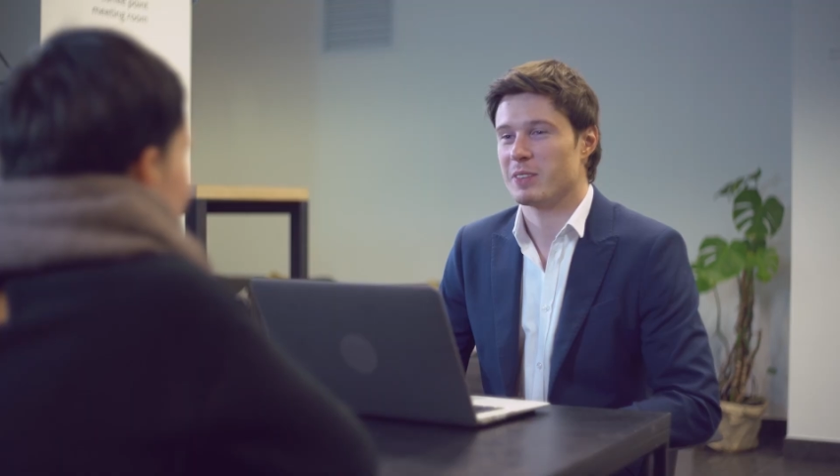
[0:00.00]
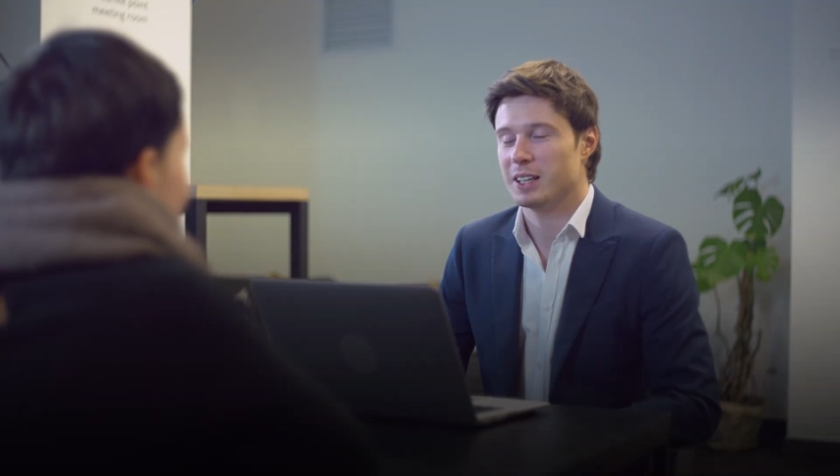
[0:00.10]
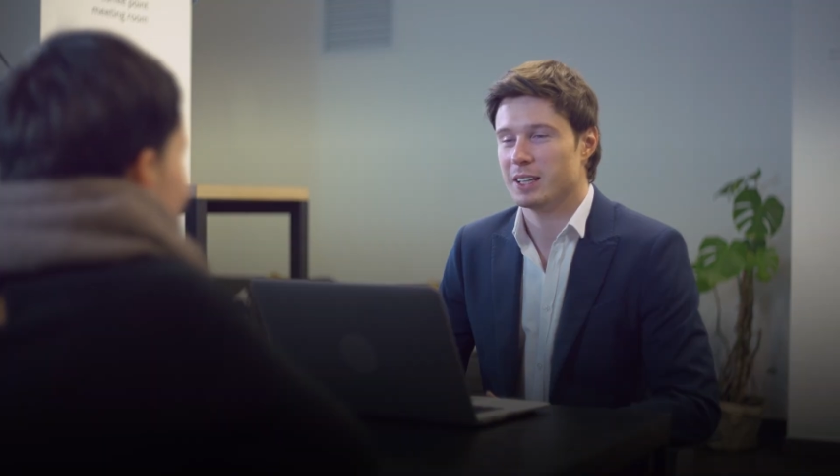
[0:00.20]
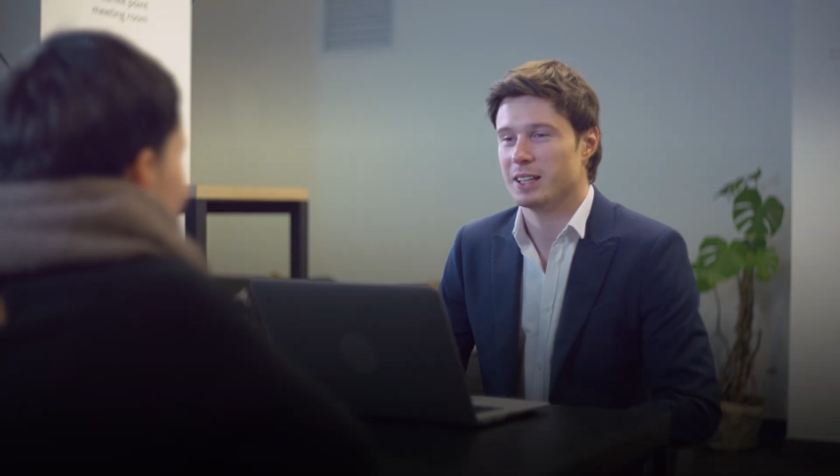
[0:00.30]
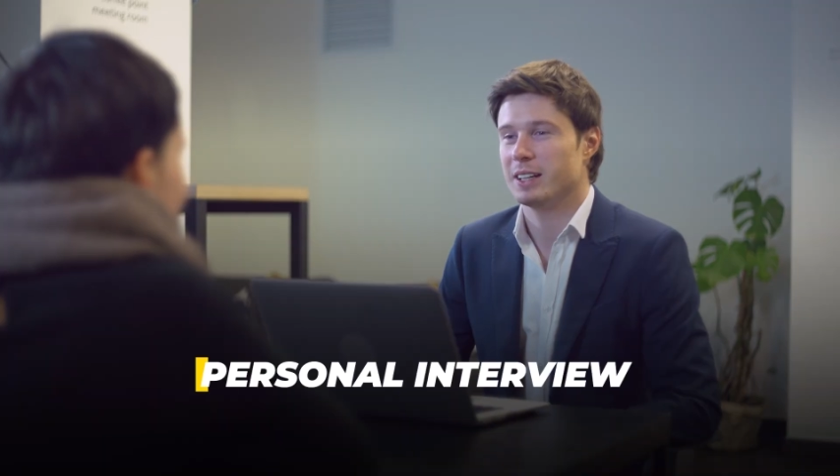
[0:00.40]

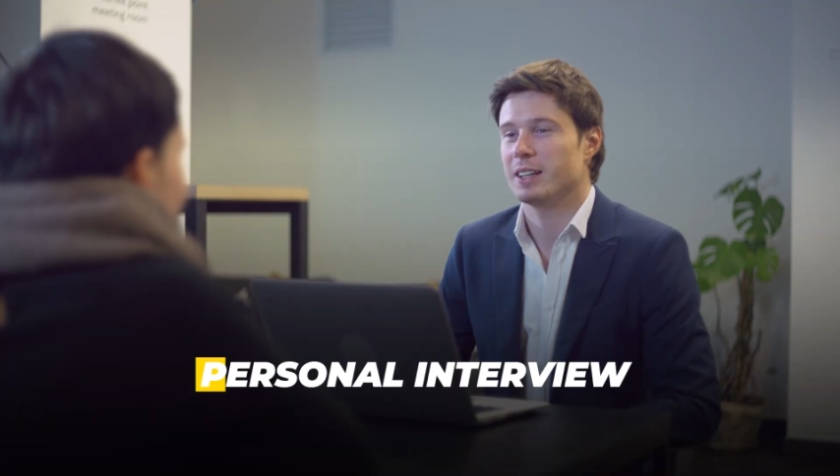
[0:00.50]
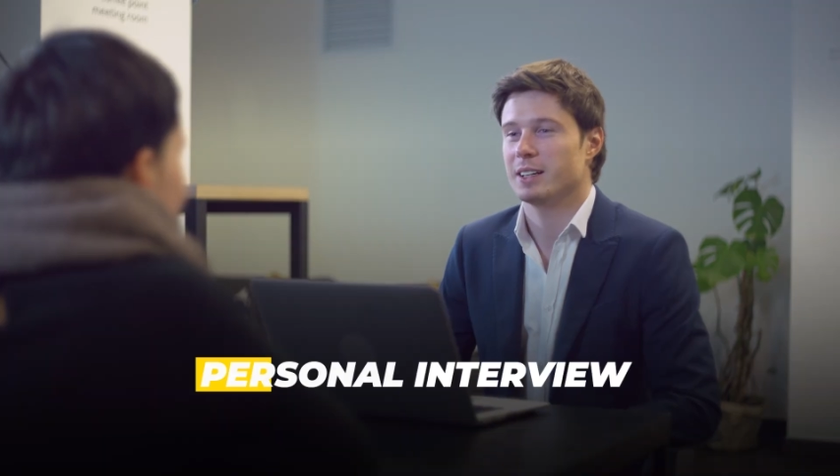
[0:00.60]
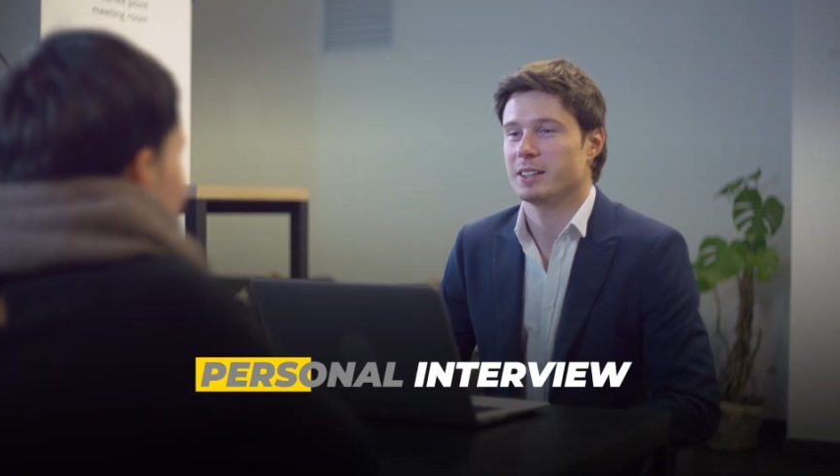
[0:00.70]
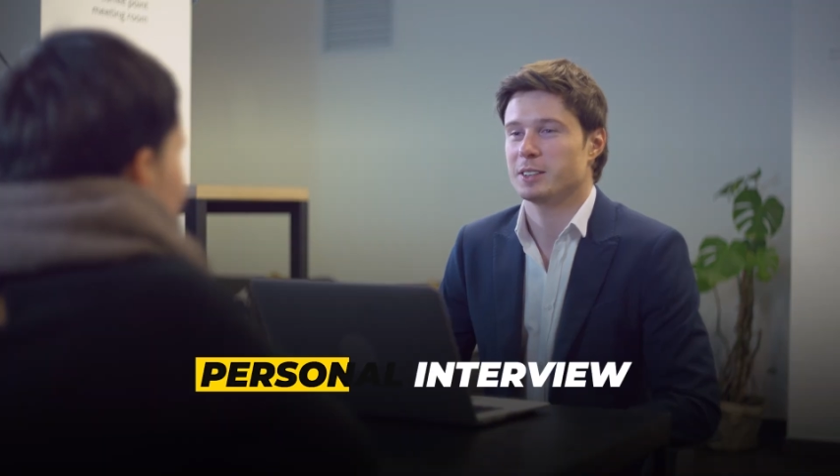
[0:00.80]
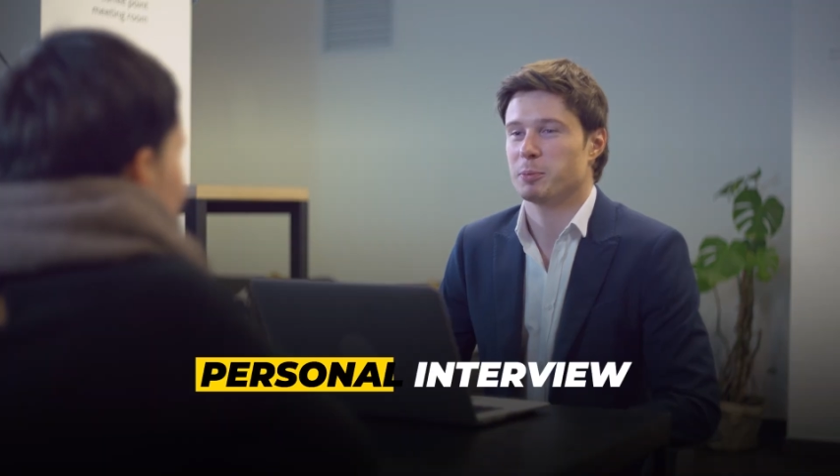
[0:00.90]
our
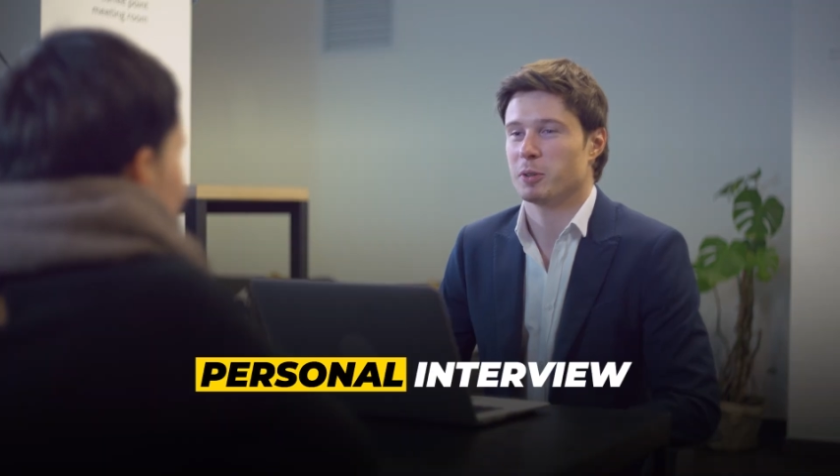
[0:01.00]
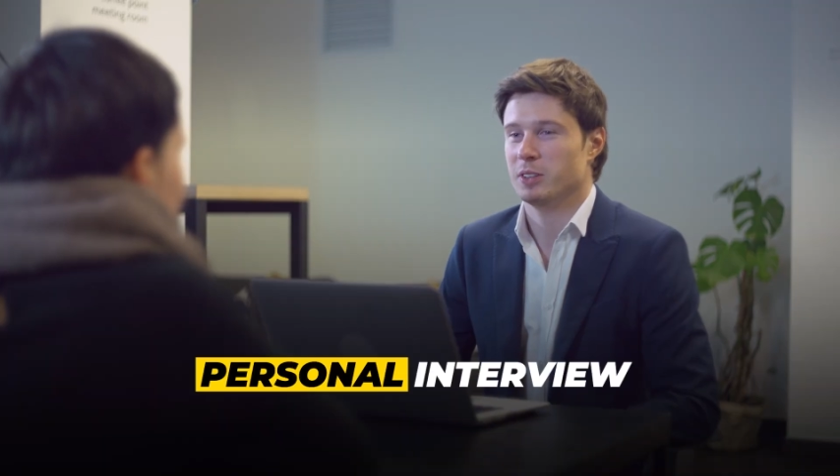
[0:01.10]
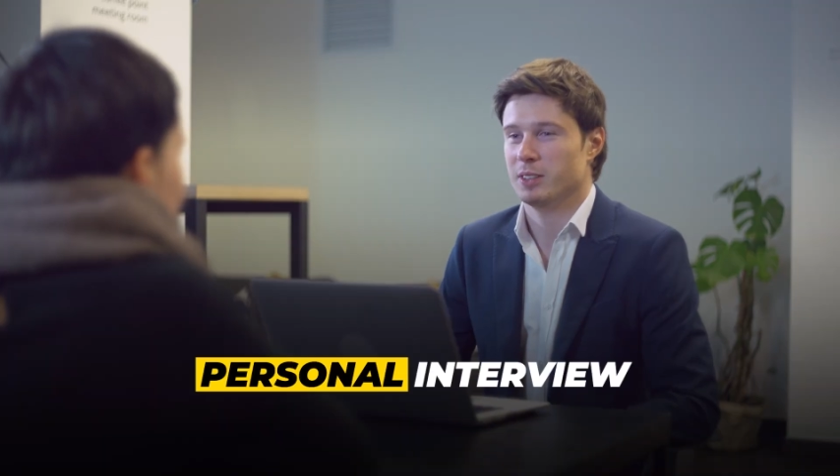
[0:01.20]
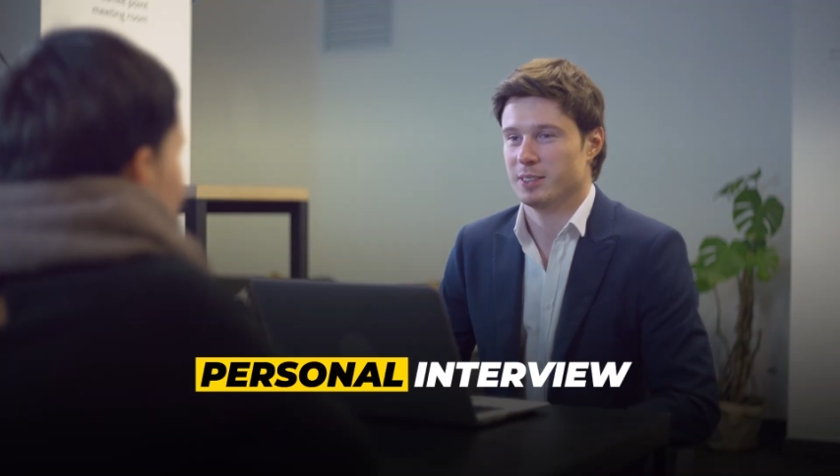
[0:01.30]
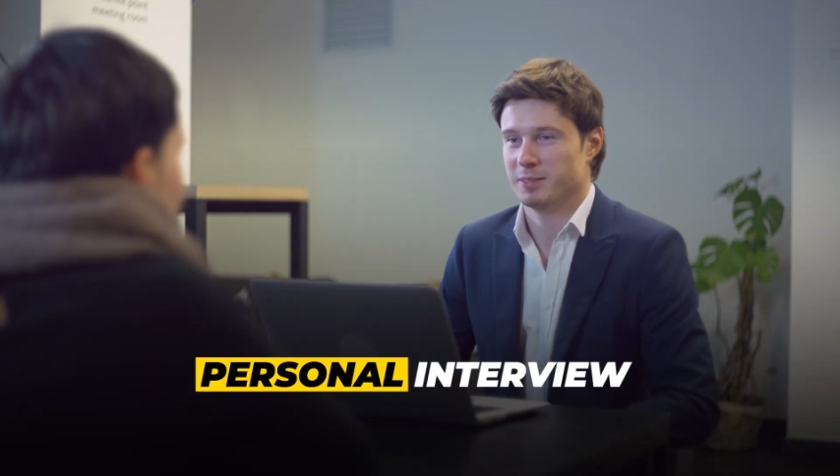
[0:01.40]
counselors will
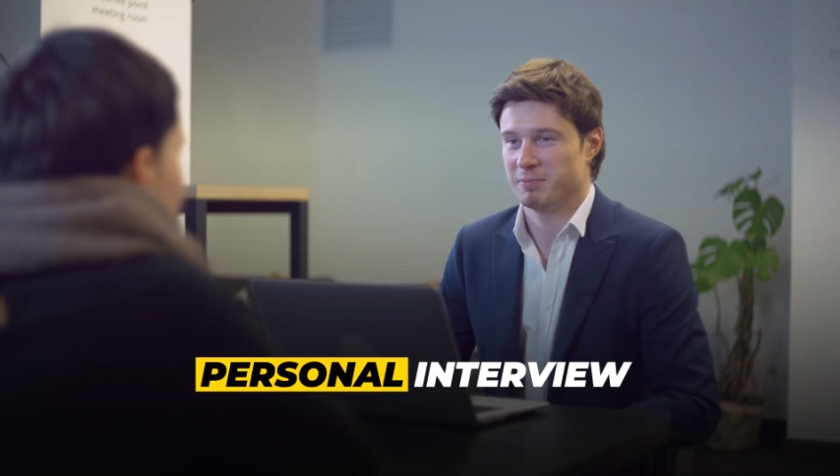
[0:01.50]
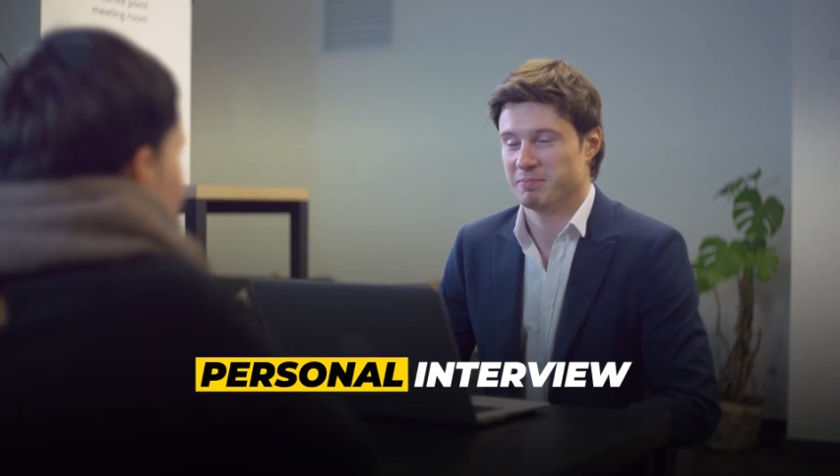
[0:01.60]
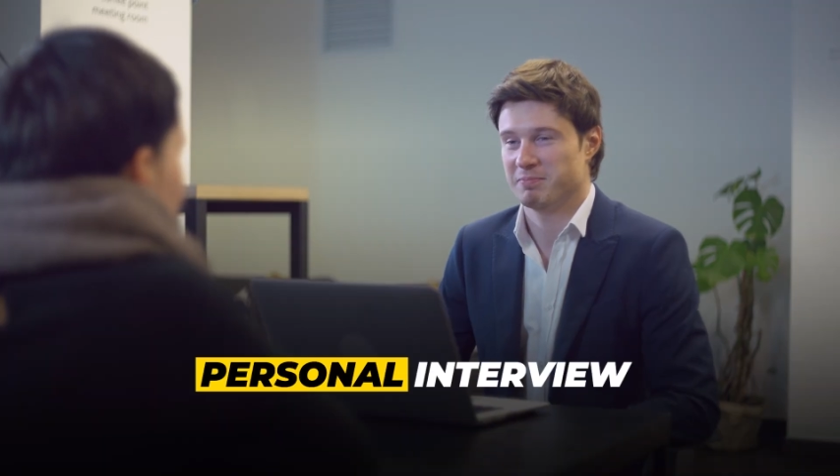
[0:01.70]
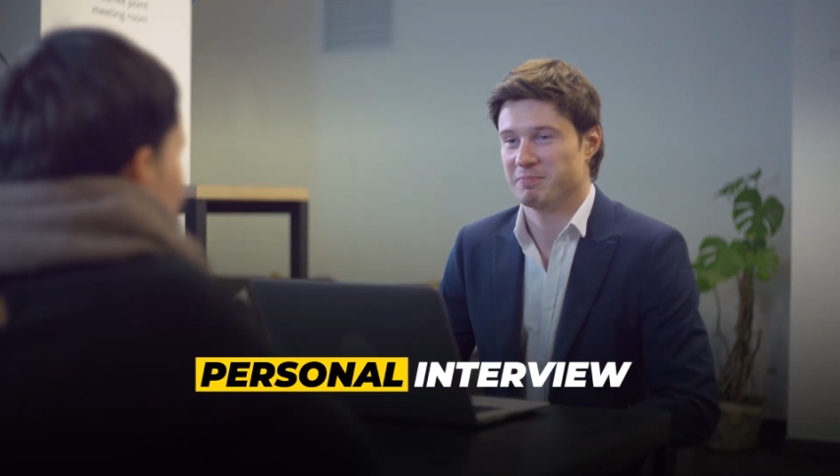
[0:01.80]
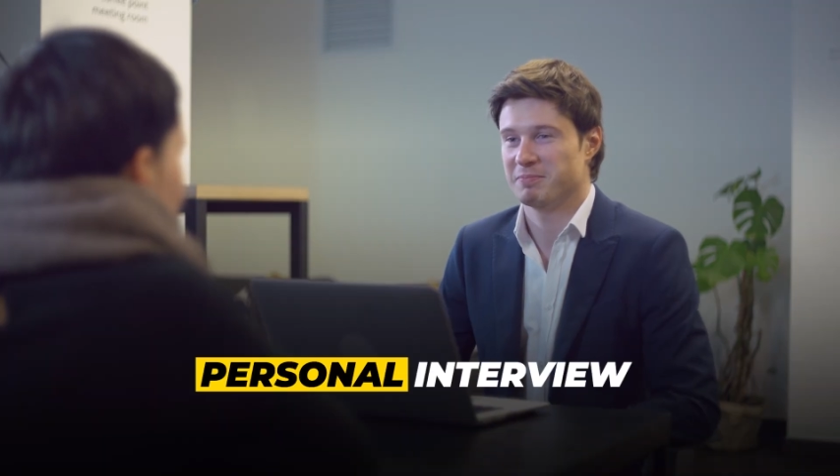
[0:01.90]
enroll you with
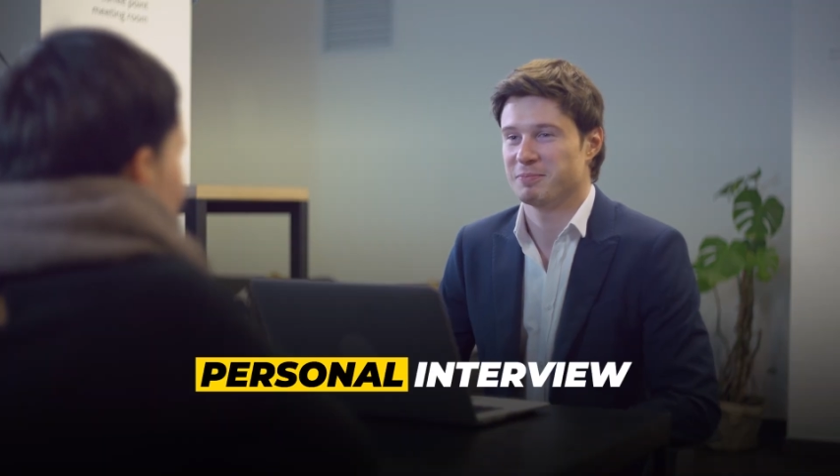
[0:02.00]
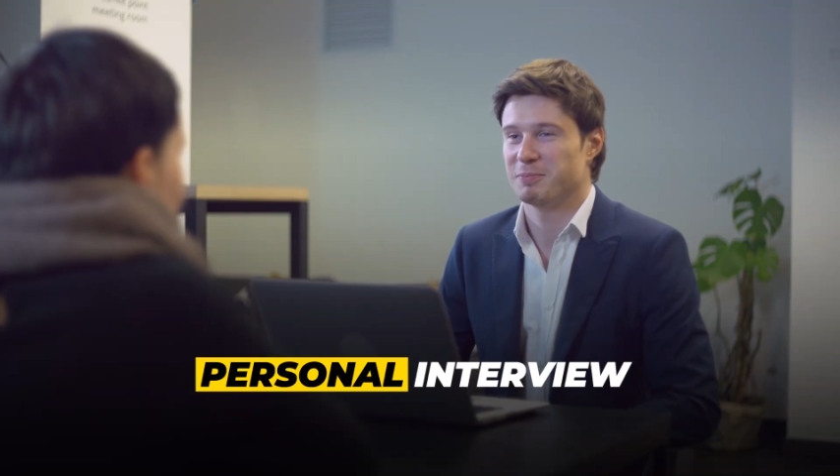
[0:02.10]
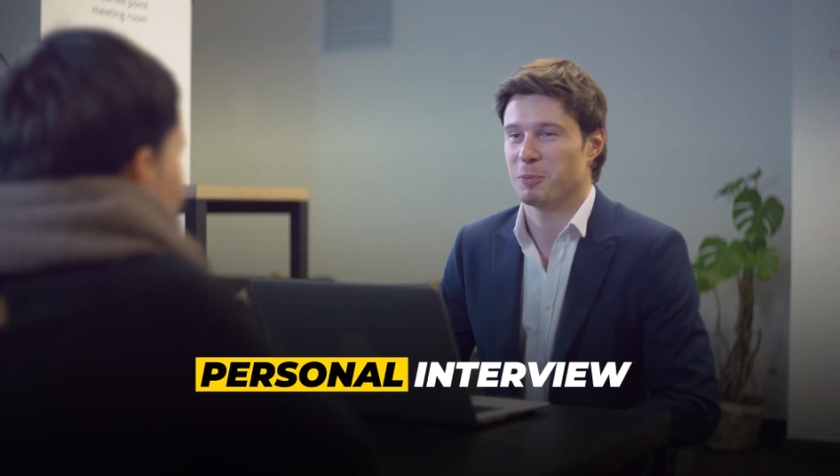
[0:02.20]
a personal